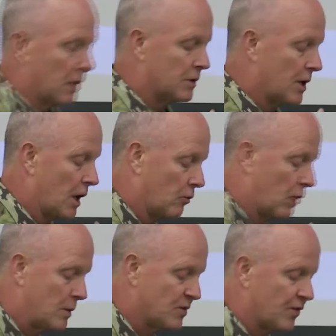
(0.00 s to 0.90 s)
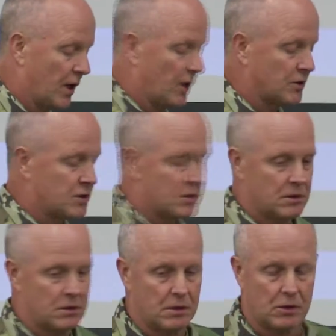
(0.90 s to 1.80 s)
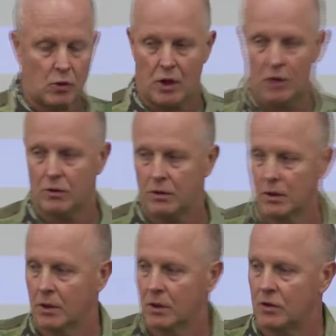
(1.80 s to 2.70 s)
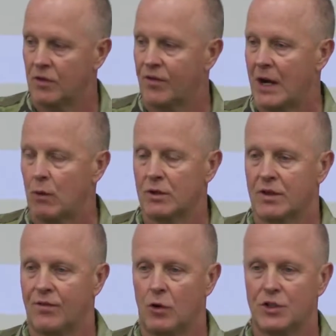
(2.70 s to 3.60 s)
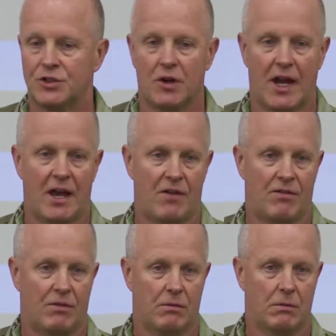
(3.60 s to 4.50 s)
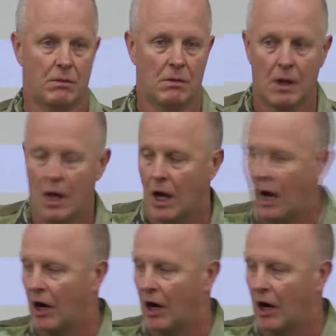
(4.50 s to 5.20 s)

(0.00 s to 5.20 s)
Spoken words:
Donald Rumsfeld's quote, "You fight with the force you have." Our